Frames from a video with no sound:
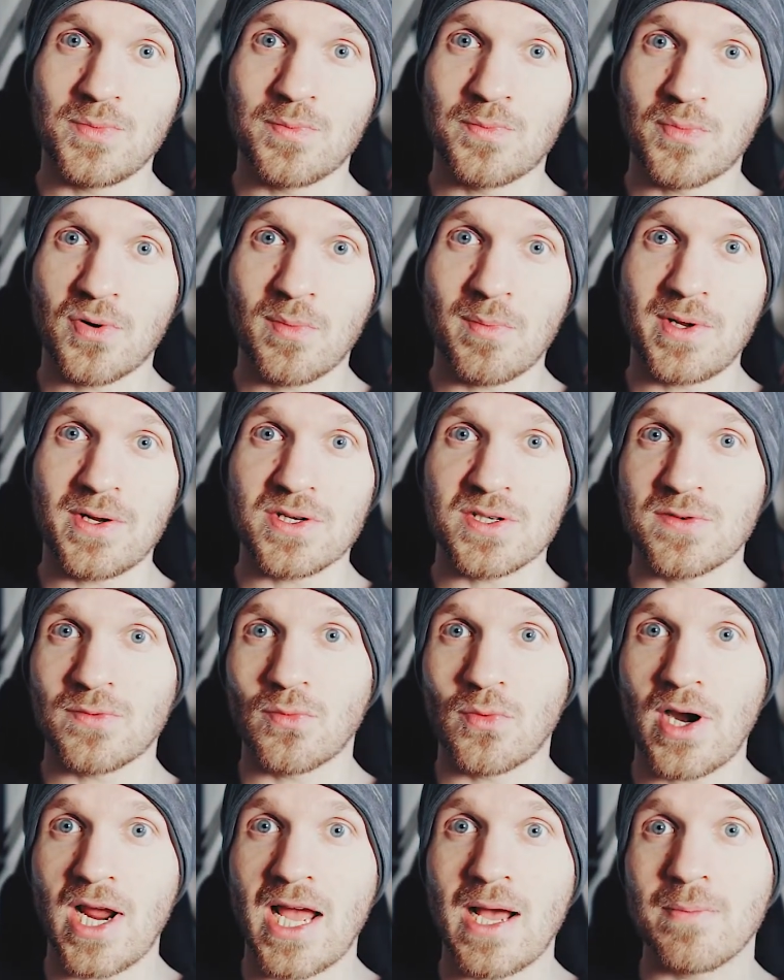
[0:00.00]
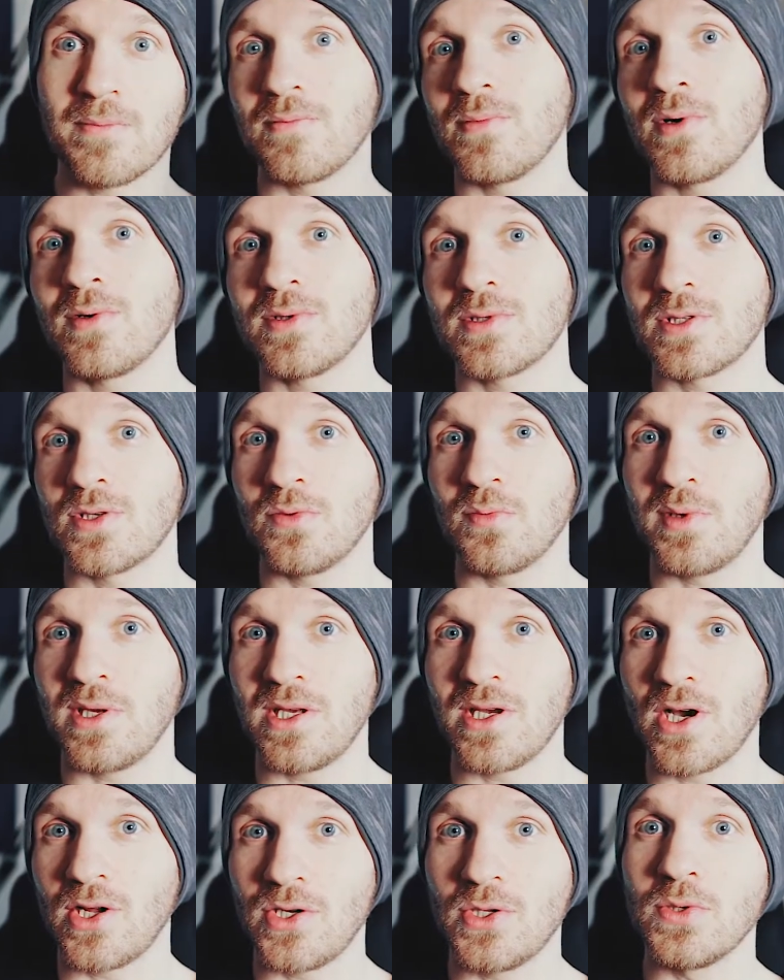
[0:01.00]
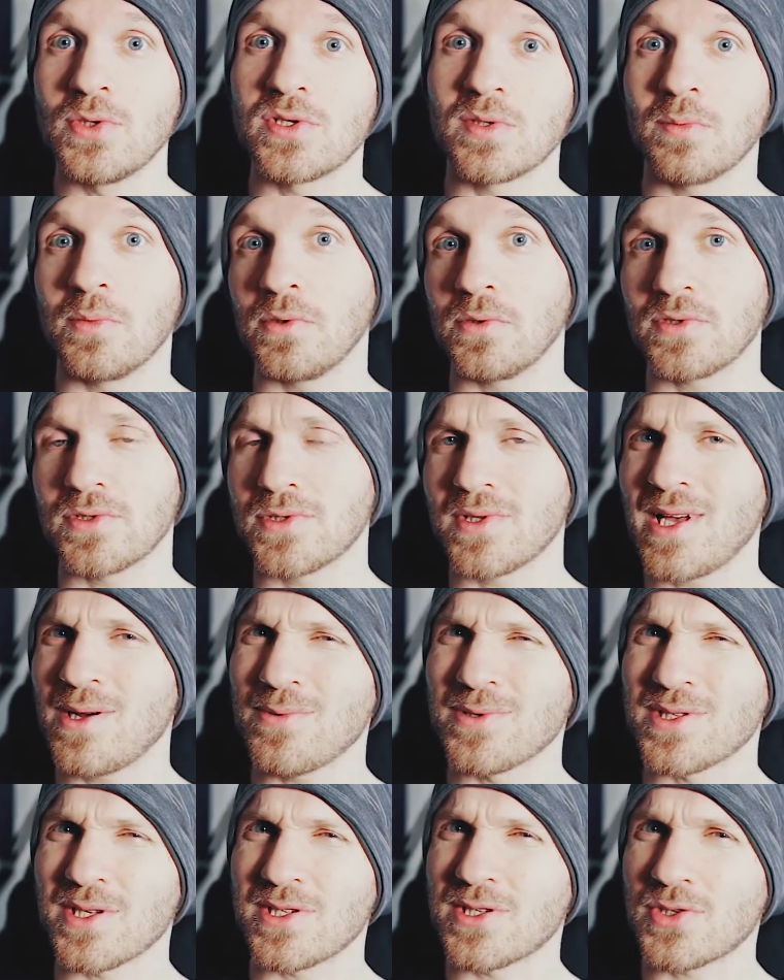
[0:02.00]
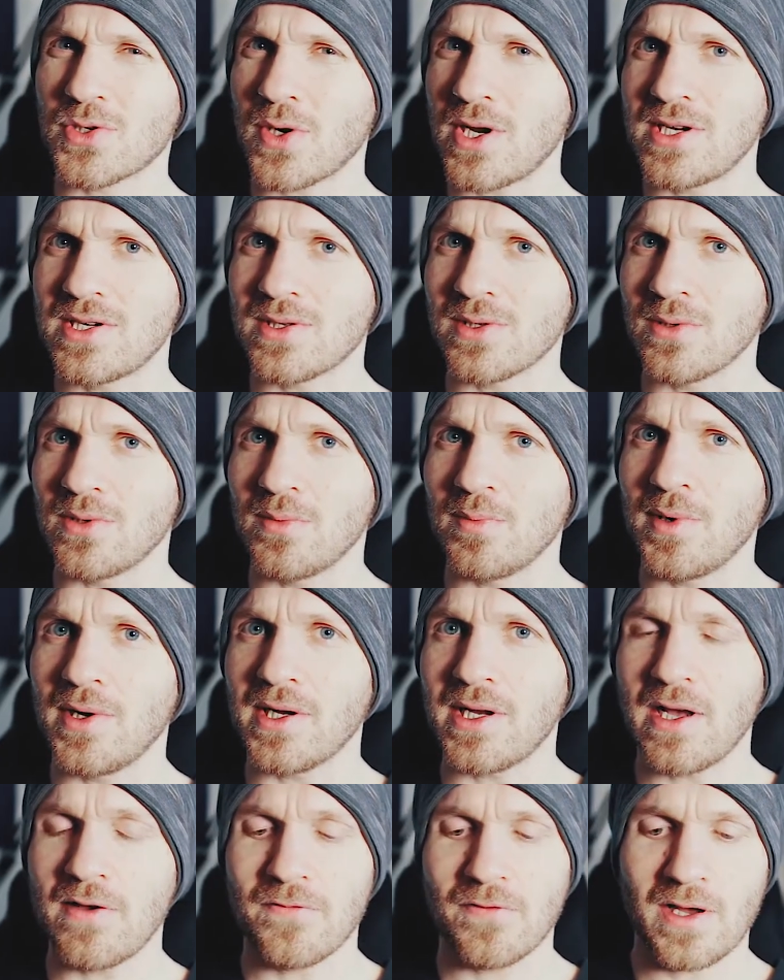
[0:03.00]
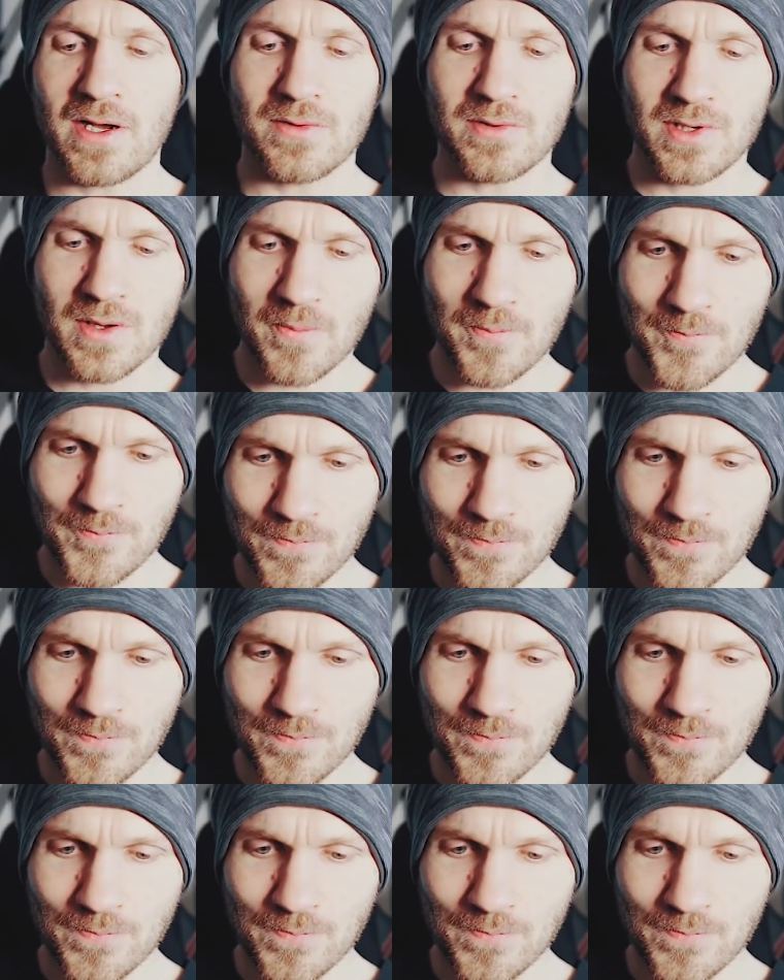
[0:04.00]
Premiere's RAM to be unusable. So that was a strange little bug I found.